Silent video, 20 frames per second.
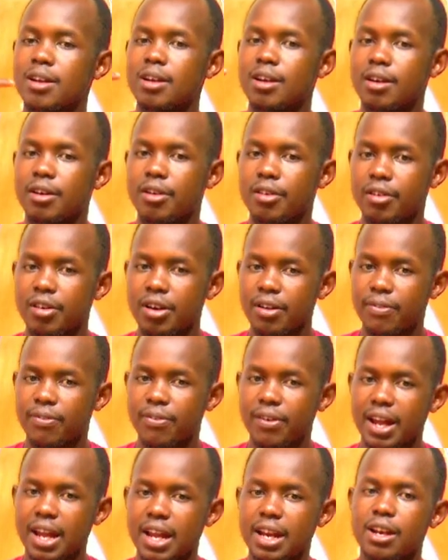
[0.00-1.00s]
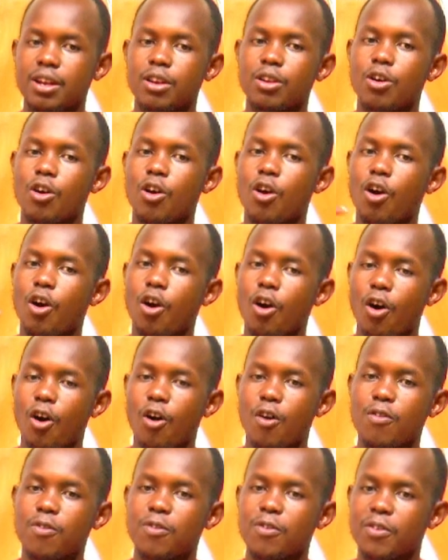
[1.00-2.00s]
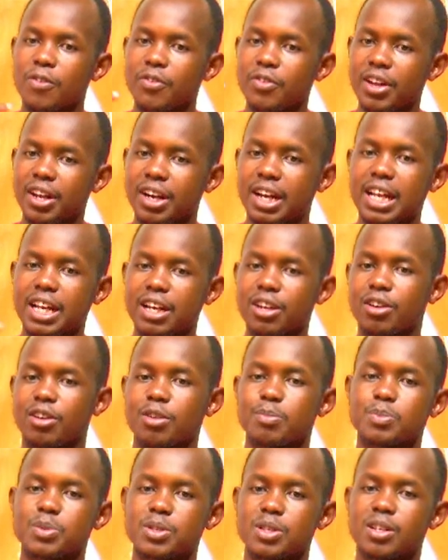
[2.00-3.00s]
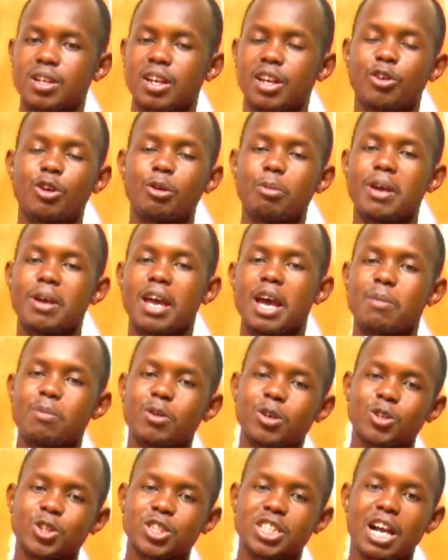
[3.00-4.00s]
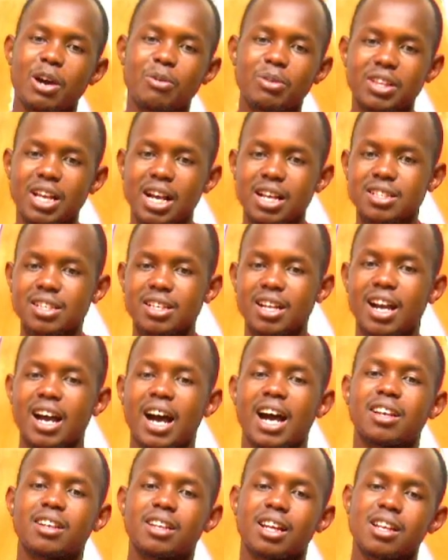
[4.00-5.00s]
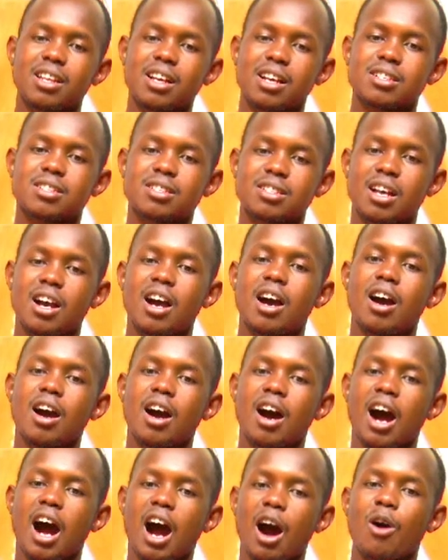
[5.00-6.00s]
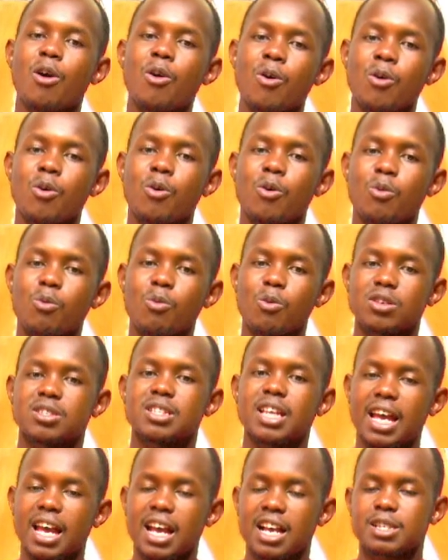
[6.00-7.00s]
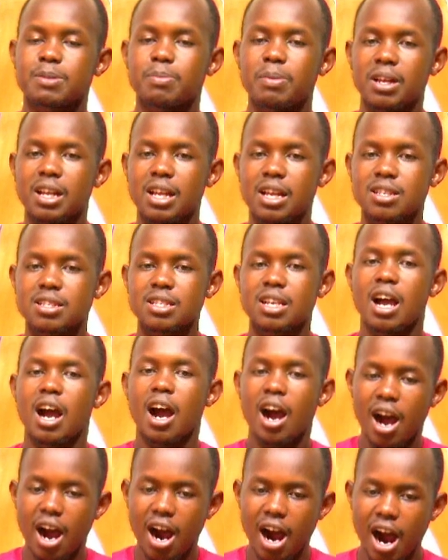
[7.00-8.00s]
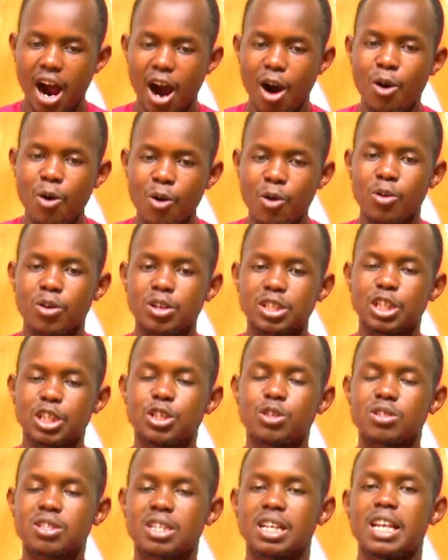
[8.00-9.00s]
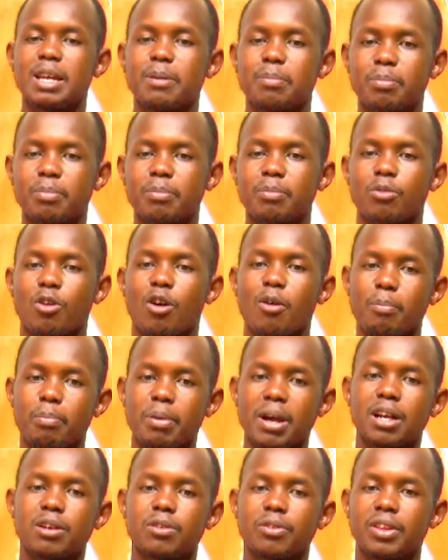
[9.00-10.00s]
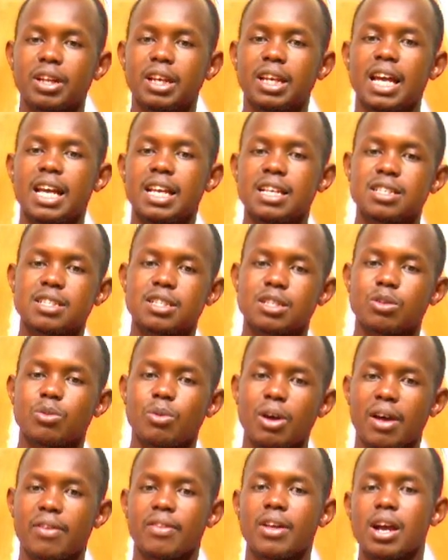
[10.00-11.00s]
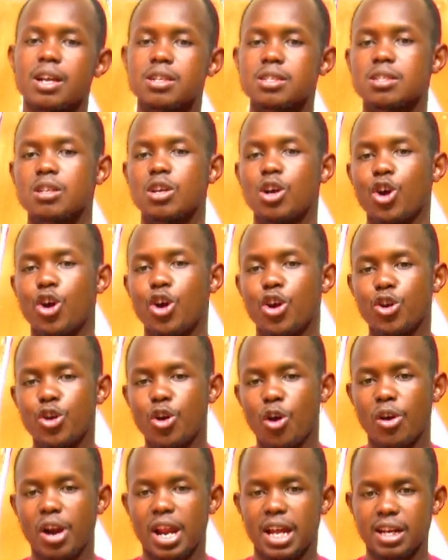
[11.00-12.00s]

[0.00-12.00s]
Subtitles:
refrain of the raindrops. You'll be able to share with us and tell us how was the experience. How did you sleep compared to the days where there's no rain,